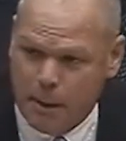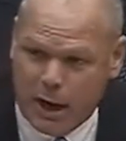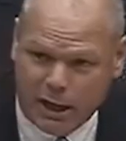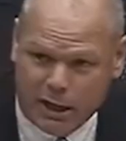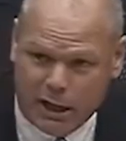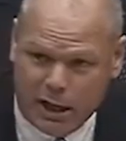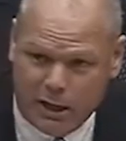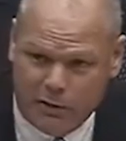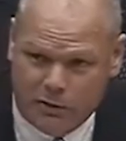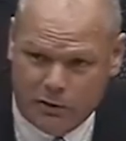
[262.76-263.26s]
My
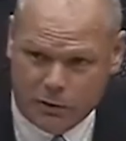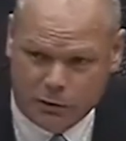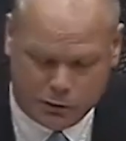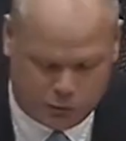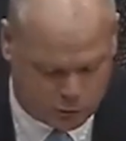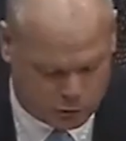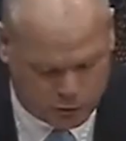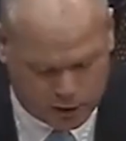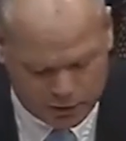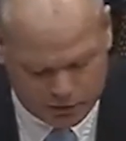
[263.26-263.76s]
case
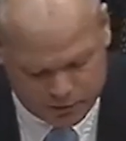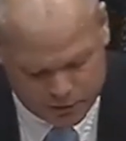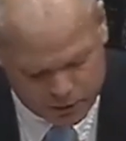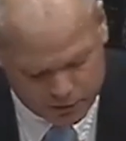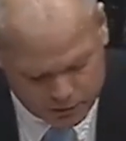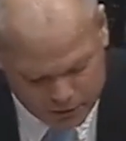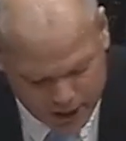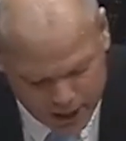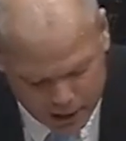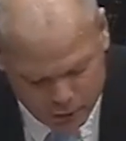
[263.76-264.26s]
illustrates the
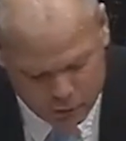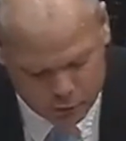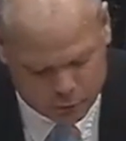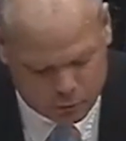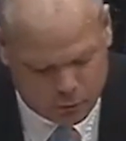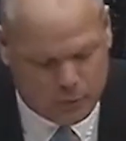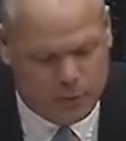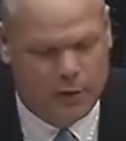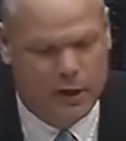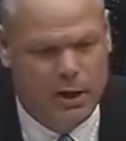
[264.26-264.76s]
sad
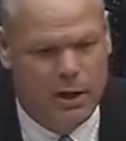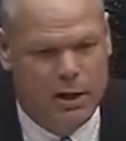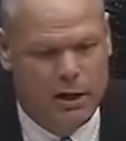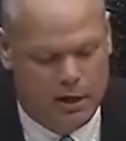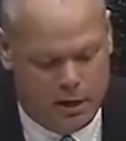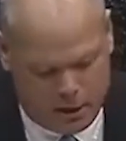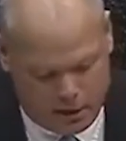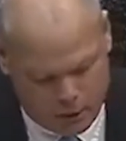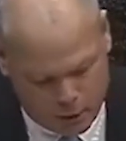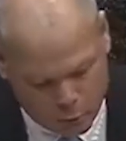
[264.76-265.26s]
truth
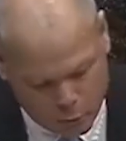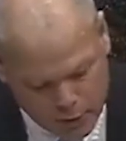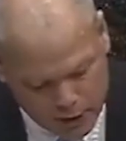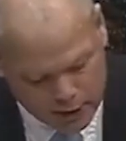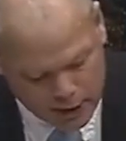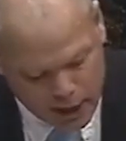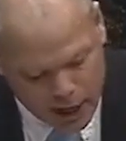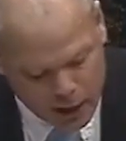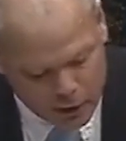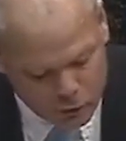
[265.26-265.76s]
that we
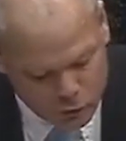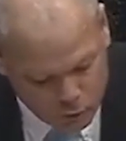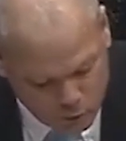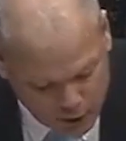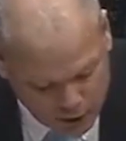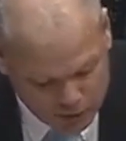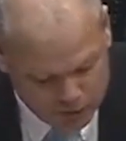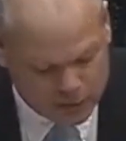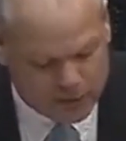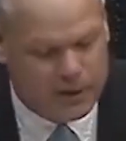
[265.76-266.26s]
cannot
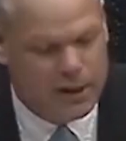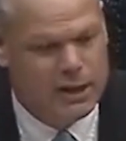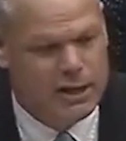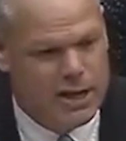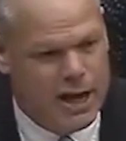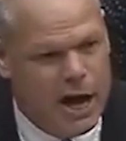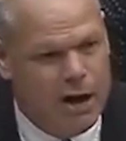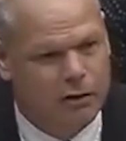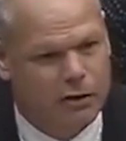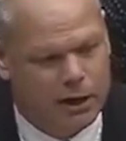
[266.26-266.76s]
trust the
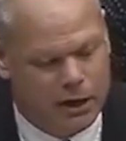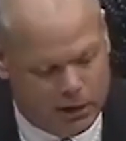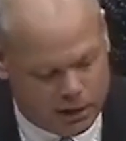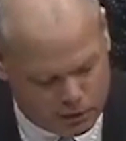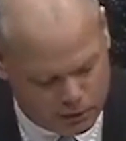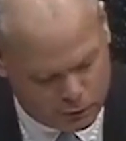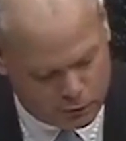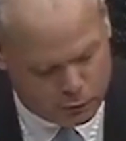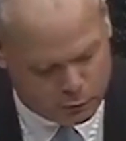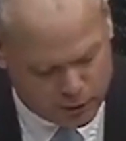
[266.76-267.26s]
talc
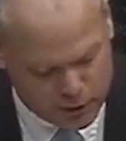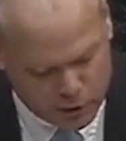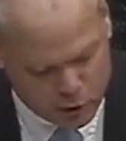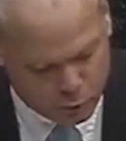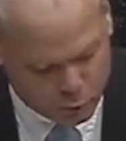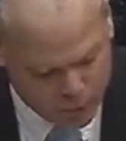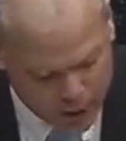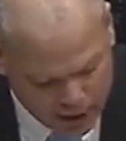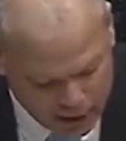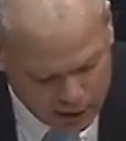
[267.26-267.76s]
industry to
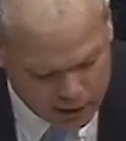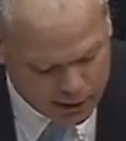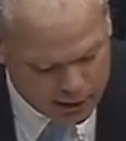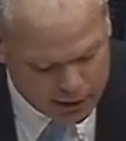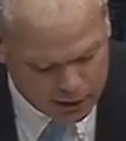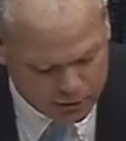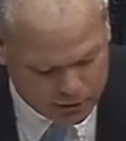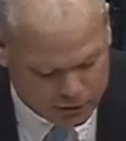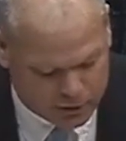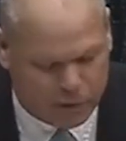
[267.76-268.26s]
regulate
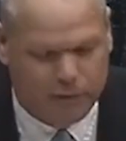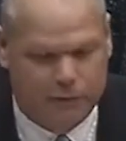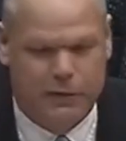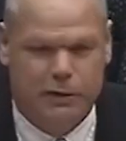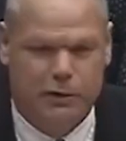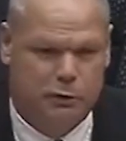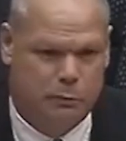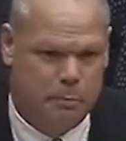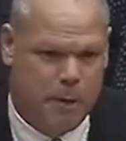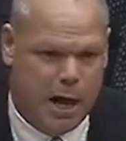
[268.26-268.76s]
itself in
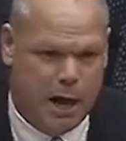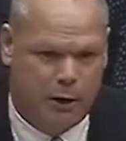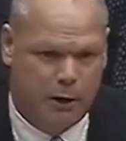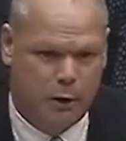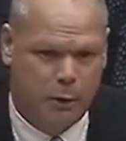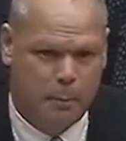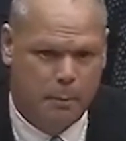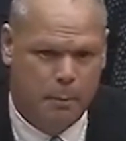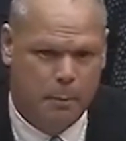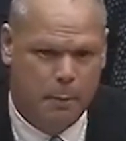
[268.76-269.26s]
this
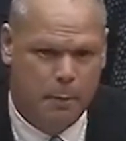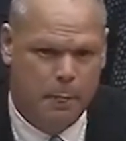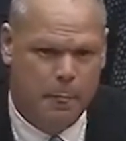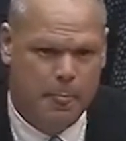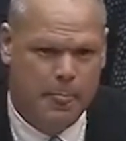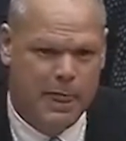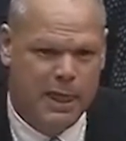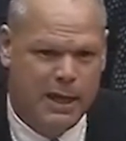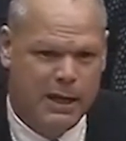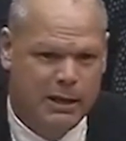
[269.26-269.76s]
matter.
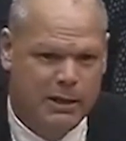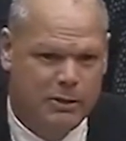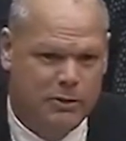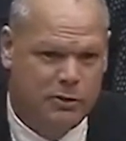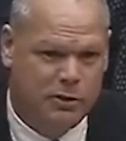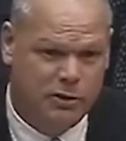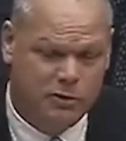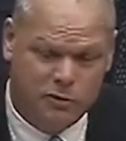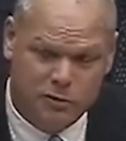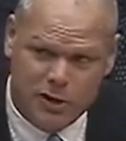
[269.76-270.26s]

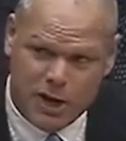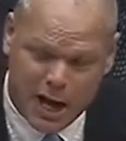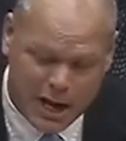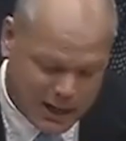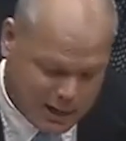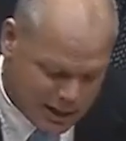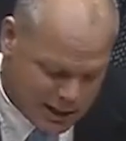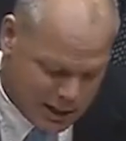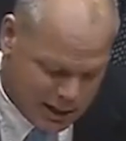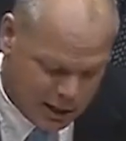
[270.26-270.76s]
Since
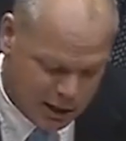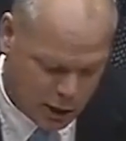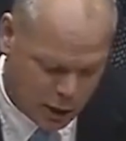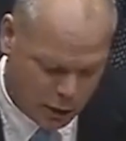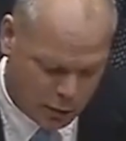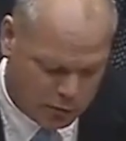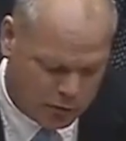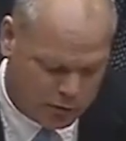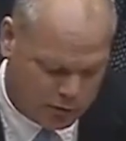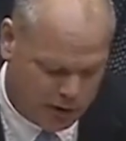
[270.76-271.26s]

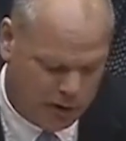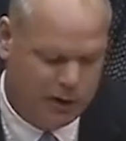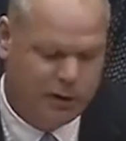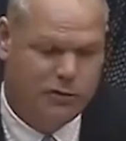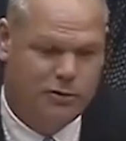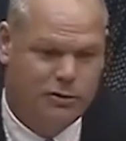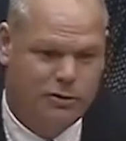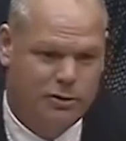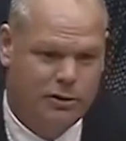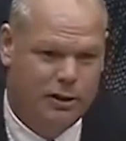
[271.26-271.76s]

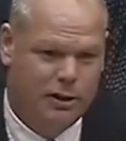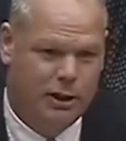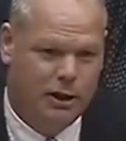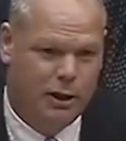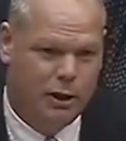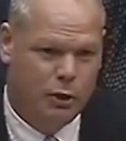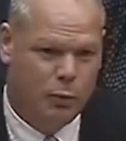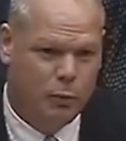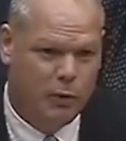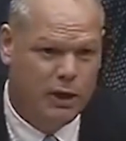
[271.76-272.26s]
1906,
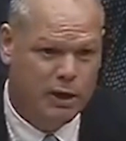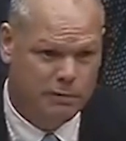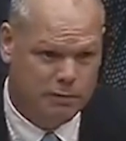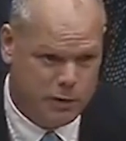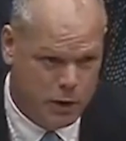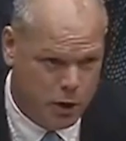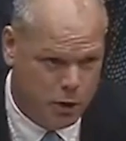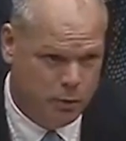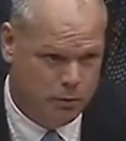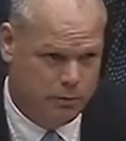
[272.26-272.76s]
we have
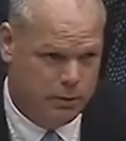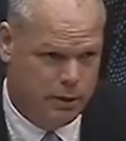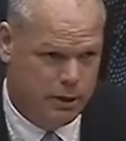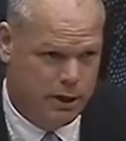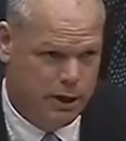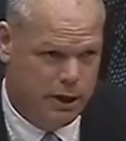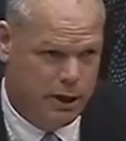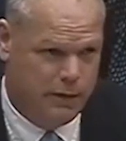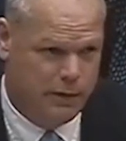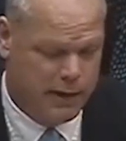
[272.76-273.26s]
known
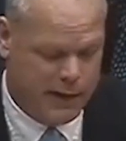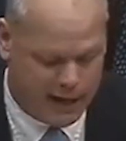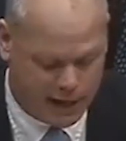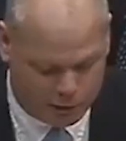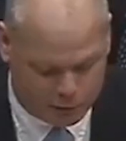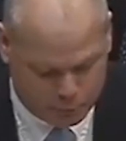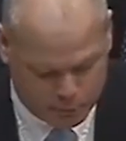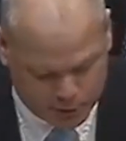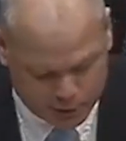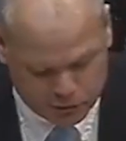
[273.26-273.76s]
that
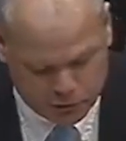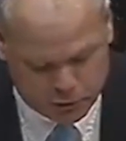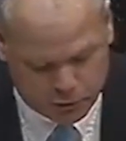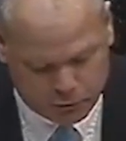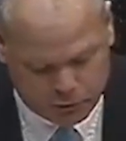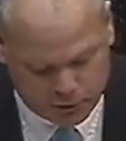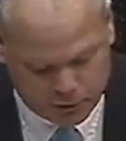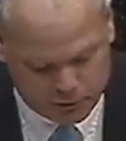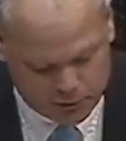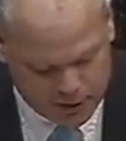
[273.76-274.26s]

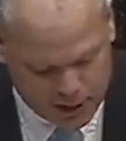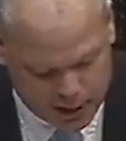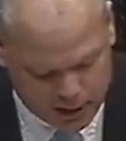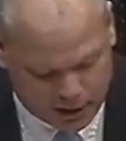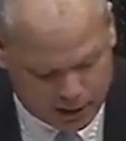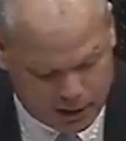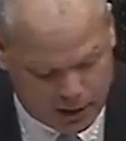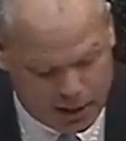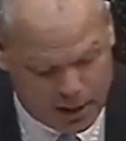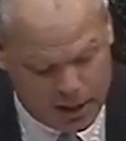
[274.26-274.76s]
asbestos is
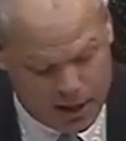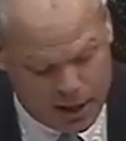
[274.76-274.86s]
deadly,